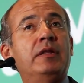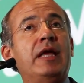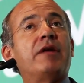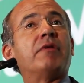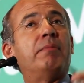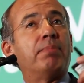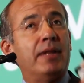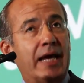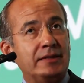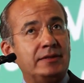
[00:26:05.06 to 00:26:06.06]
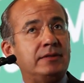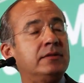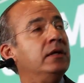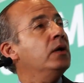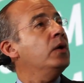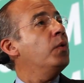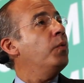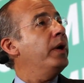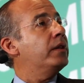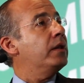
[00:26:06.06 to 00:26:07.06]
They replace
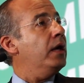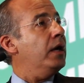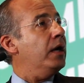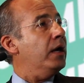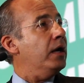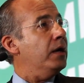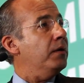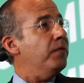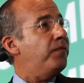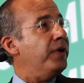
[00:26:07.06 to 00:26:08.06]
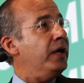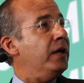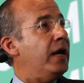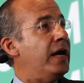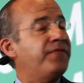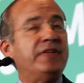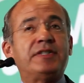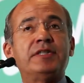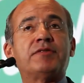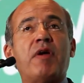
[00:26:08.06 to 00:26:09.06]
with free
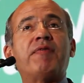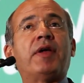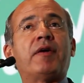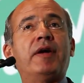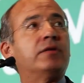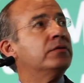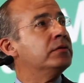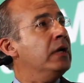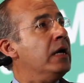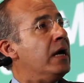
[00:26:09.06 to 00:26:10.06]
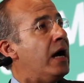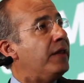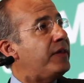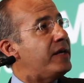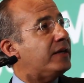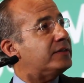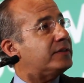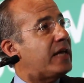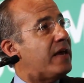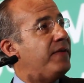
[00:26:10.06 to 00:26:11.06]
HFCs refrigerators, and they are
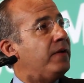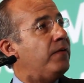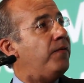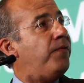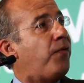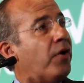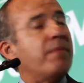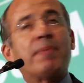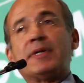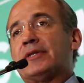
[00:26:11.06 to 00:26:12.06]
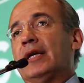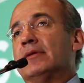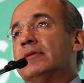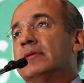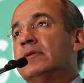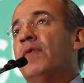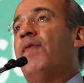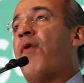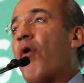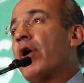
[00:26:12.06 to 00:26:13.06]
saving 40%
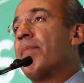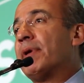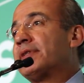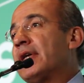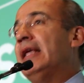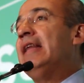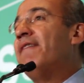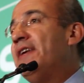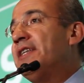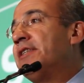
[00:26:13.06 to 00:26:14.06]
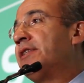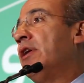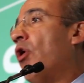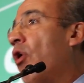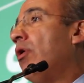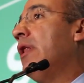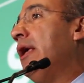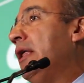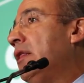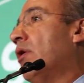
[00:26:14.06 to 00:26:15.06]
in efficiency
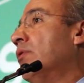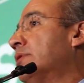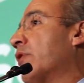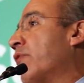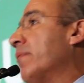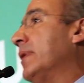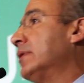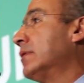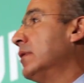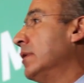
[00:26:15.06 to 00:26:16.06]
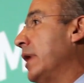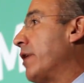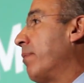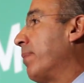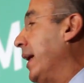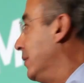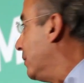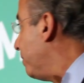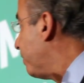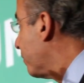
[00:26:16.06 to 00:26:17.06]
only in those equipments they
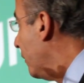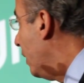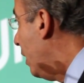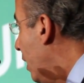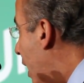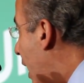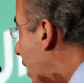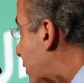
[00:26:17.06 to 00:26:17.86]
replace. And